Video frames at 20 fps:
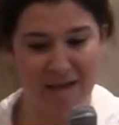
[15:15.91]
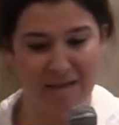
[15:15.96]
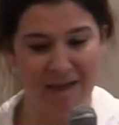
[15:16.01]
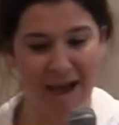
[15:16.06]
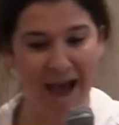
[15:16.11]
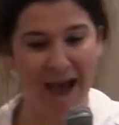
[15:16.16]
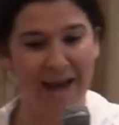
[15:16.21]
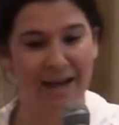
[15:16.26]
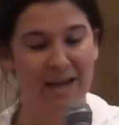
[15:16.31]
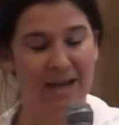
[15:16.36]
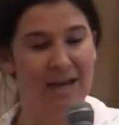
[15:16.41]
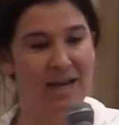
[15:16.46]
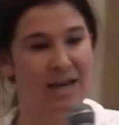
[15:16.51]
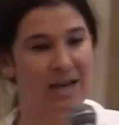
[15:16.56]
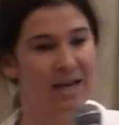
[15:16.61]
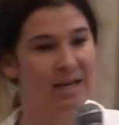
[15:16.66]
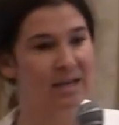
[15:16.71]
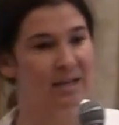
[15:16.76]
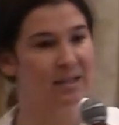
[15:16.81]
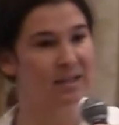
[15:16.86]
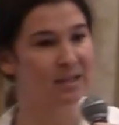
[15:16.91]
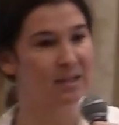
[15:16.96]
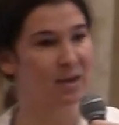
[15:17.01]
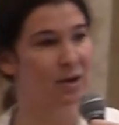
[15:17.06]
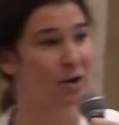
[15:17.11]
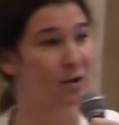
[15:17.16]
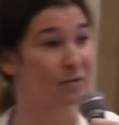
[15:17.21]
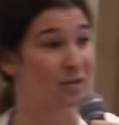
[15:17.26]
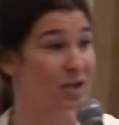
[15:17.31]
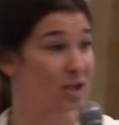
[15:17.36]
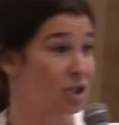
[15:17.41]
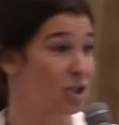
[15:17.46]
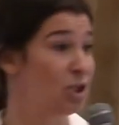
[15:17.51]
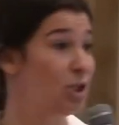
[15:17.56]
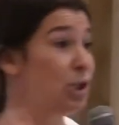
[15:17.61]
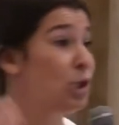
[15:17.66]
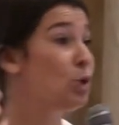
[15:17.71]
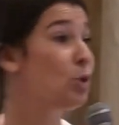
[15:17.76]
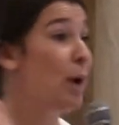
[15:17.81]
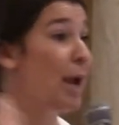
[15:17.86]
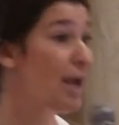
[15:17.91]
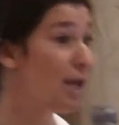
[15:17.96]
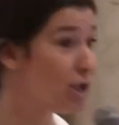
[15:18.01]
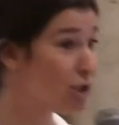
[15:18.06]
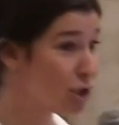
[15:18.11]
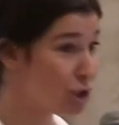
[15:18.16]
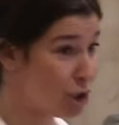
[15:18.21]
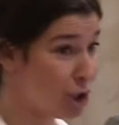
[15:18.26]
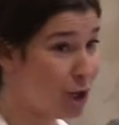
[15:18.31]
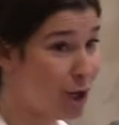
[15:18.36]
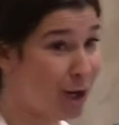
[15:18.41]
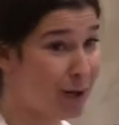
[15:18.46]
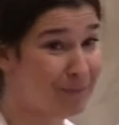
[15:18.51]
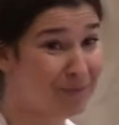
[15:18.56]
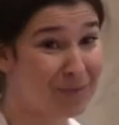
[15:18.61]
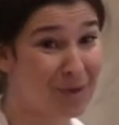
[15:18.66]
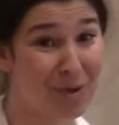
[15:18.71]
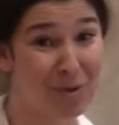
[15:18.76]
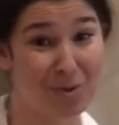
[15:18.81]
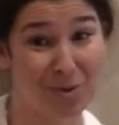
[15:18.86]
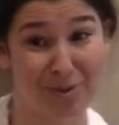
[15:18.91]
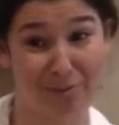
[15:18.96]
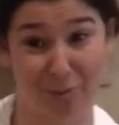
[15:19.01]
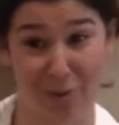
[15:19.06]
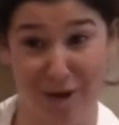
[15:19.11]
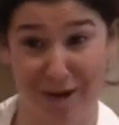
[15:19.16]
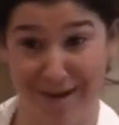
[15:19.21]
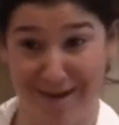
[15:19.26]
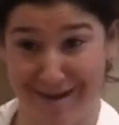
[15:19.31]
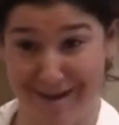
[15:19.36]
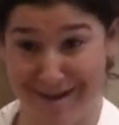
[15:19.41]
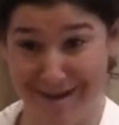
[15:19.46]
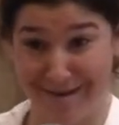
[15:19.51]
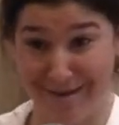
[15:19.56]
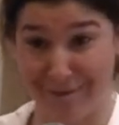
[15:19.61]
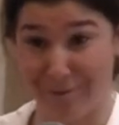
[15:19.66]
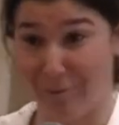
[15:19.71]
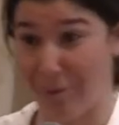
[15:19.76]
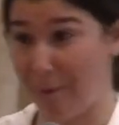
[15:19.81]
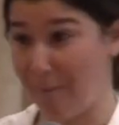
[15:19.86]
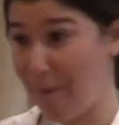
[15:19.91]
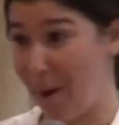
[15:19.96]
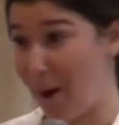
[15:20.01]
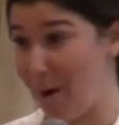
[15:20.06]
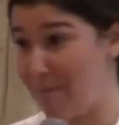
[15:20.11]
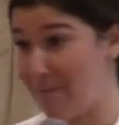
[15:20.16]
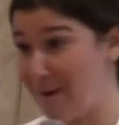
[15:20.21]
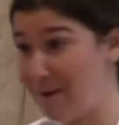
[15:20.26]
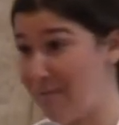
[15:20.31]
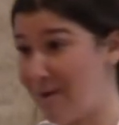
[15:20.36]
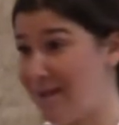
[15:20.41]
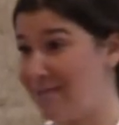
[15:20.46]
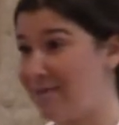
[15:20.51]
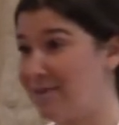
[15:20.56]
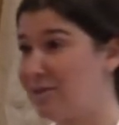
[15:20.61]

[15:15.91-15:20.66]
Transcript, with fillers: that is, you know, the stranger who is breaking into her apartment, right?